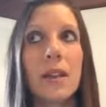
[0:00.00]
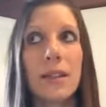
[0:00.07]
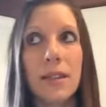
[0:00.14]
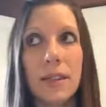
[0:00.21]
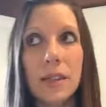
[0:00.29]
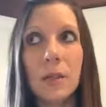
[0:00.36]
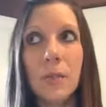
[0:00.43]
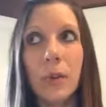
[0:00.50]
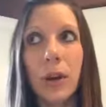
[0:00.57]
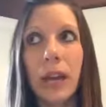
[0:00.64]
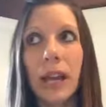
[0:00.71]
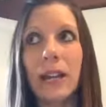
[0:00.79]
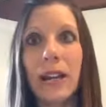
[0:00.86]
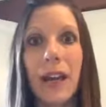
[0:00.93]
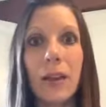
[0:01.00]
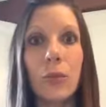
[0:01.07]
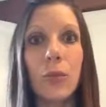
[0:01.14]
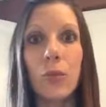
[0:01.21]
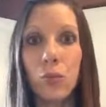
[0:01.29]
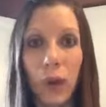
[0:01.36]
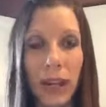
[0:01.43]
this brand and
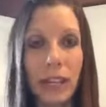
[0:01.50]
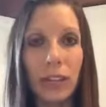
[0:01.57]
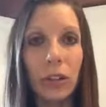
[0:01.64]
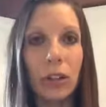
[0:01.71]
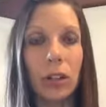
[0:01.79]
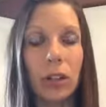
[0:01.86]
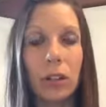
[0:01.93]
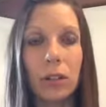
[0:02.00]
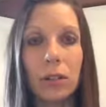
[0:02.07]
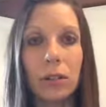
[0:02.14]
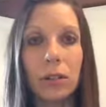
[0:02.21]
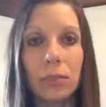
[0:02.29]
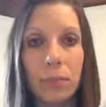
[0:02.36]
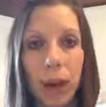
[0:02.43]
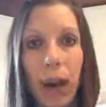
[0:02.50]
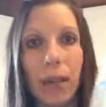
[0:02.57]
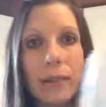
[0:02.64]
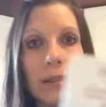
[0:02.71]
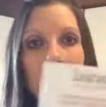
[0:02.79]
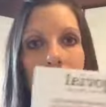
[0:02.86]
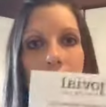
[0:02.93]
regular
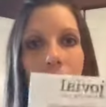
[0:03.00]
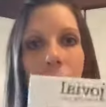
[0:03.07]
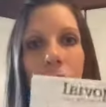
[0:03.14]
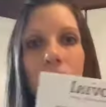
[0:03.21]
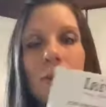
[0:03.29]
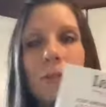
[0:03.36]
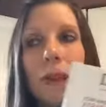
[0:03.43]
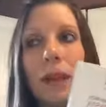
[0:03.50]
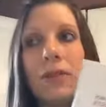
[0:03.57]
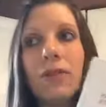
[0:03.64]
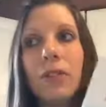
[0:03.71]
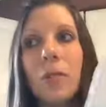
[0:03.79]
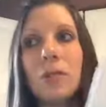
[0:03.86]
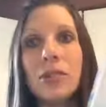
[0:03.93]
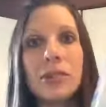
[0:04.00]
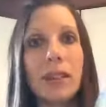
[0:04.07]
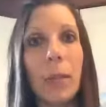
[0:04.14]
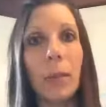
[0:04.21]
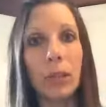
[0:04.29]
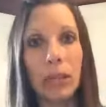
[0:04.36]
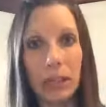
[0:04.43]
pasta, which is made from
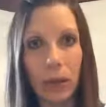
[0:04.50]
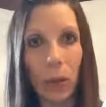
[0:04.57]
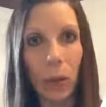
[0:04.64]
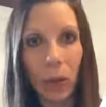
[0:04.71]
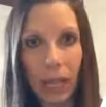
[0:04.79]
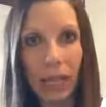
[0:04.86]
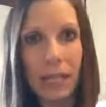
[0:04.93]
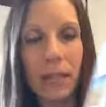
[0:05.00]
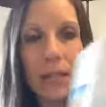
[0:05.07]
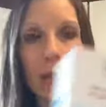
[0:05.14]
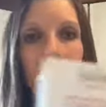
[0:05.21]
semolina wheat.